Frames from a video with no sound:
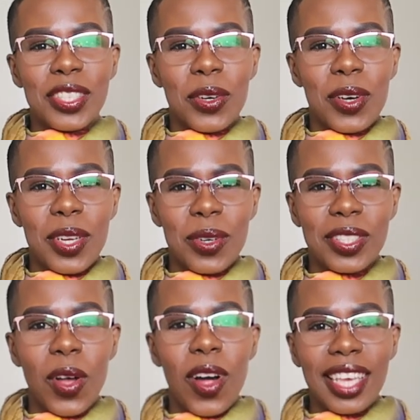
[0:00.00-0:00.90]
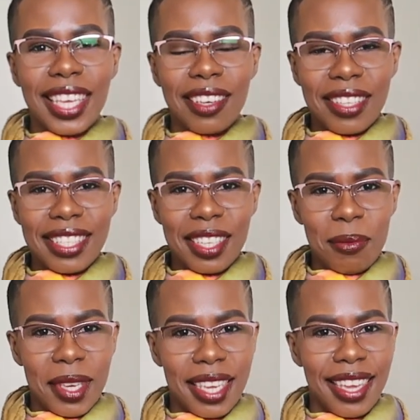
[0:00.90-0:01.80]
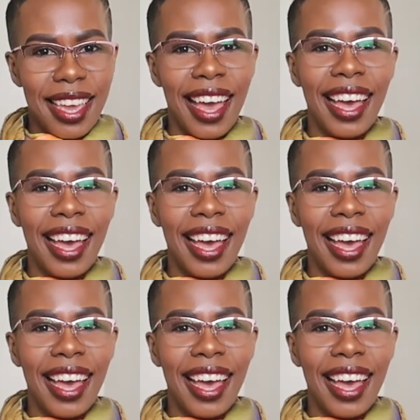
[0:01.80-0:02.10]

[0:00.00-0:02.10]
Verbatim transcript: so it was all given to me